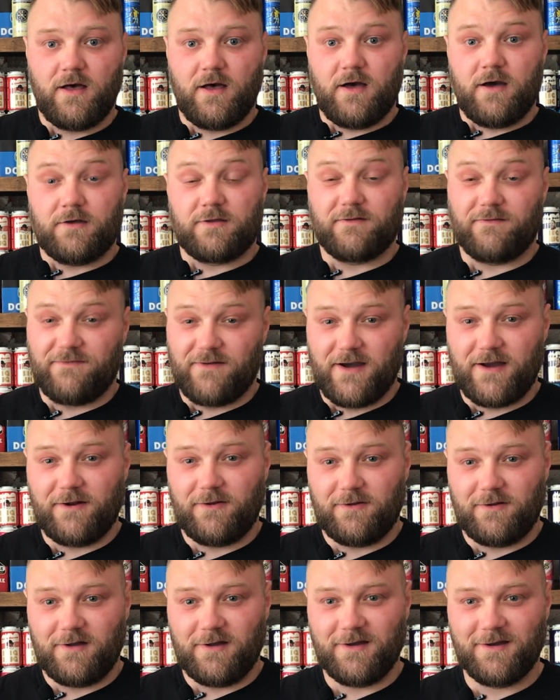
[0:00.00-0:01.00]
The
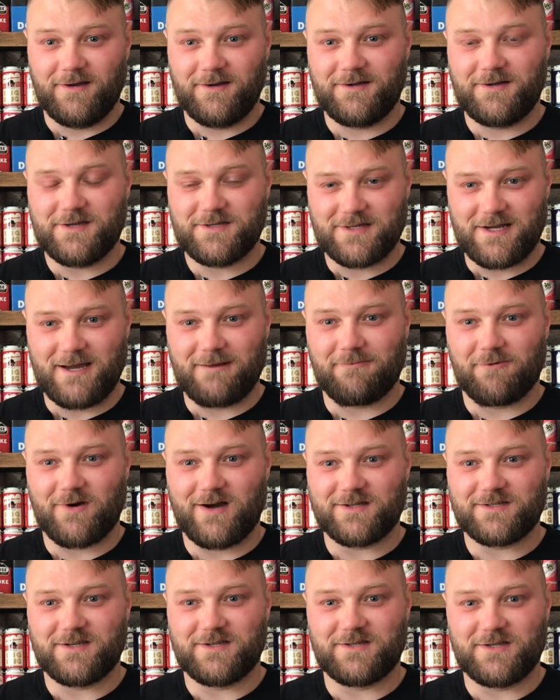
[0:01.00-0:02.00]
final design
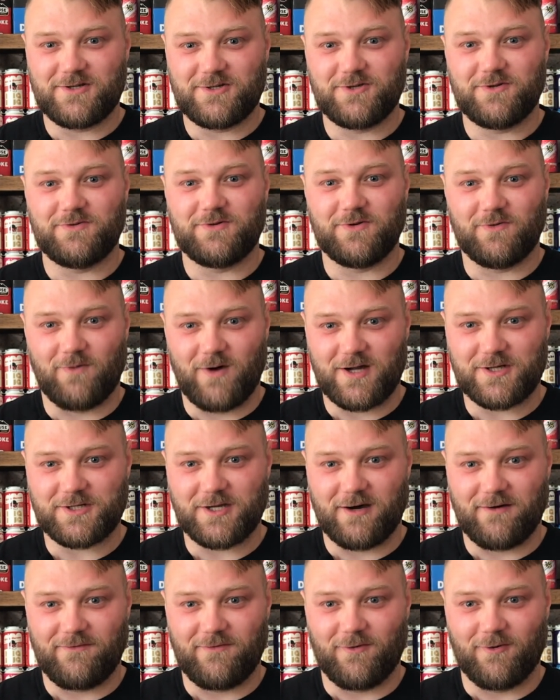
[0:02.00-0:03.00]
process issue to watch
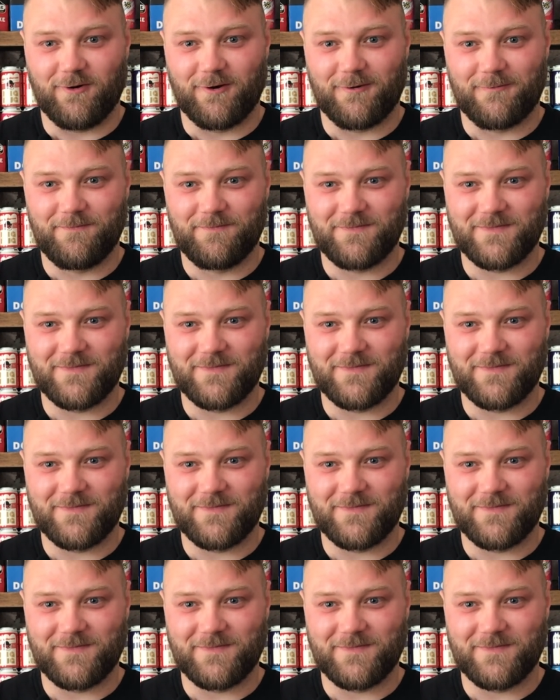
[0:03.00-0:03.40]
out for